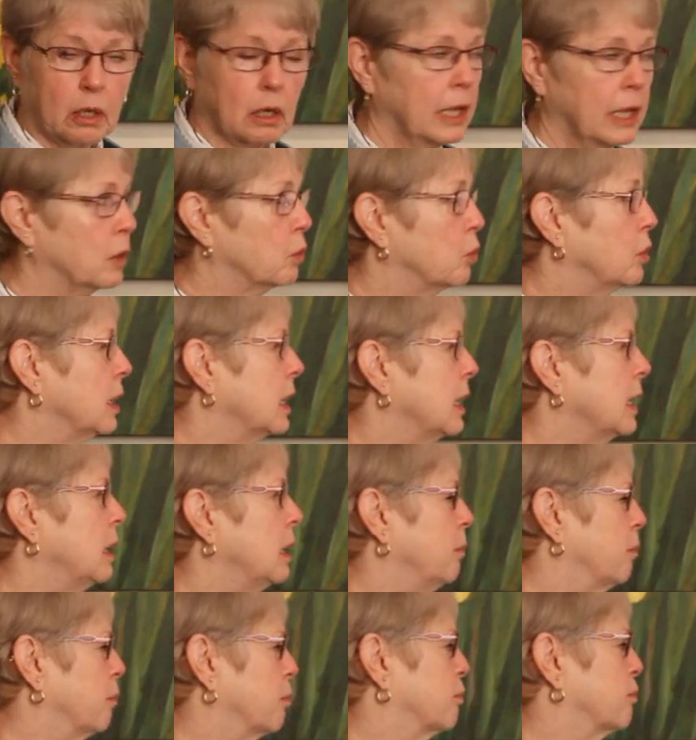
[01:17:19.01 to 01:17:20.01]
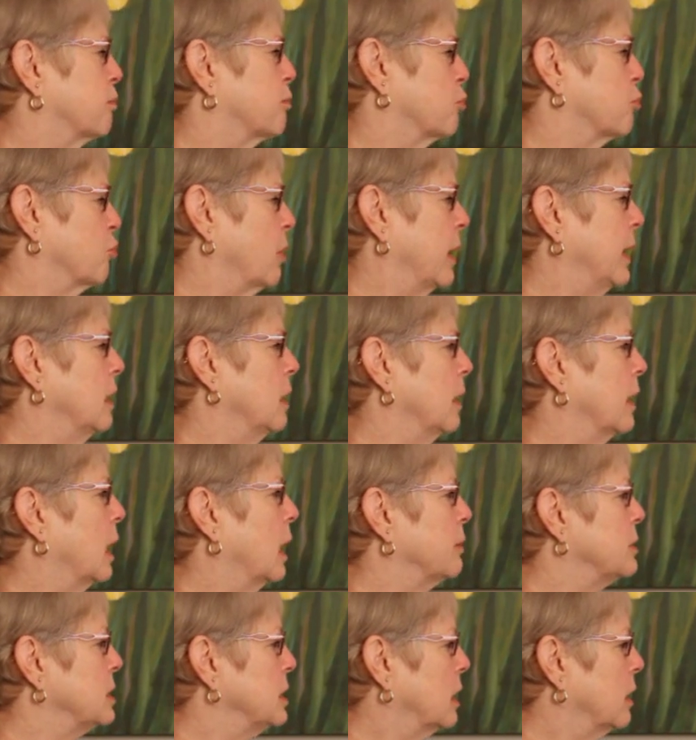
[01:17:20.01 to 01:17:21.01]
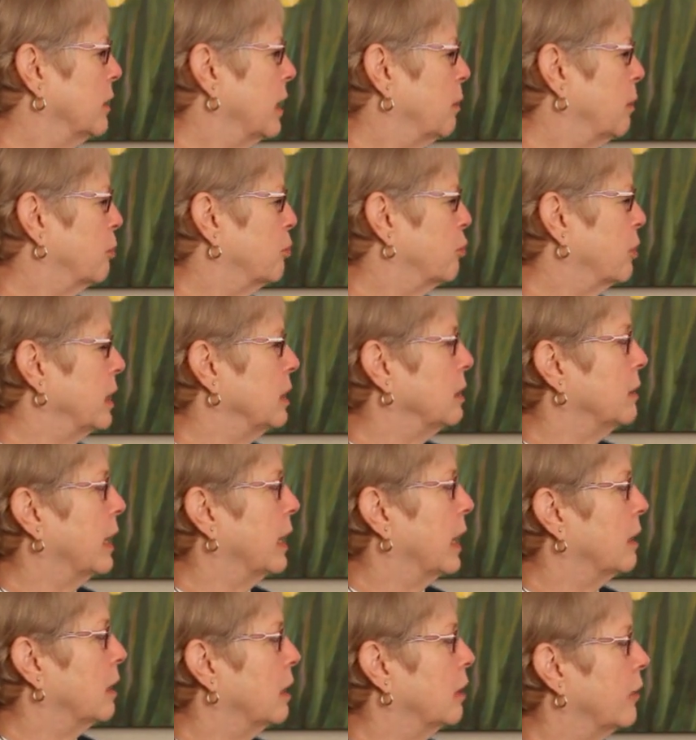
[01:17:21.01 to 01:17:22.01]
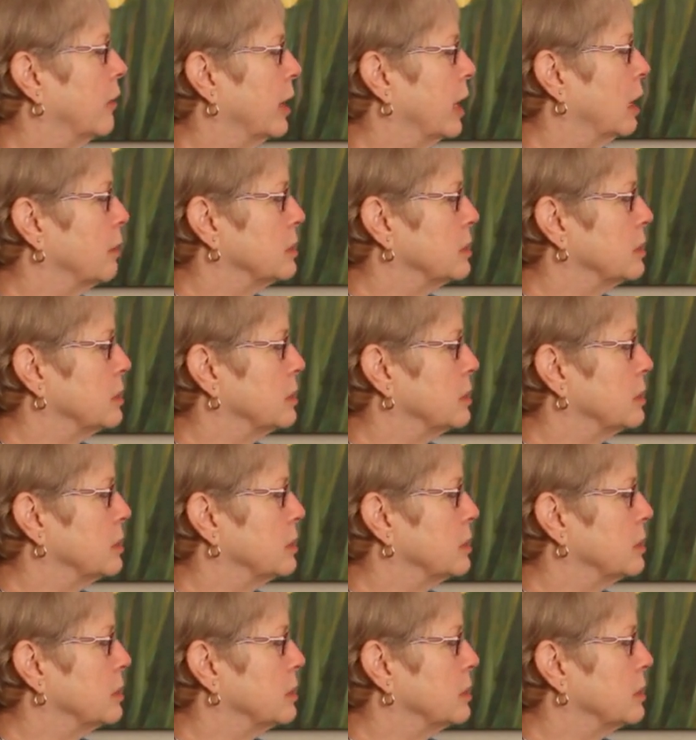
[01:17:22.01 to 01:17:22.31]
like really brighten it up, see how that brightened that area up?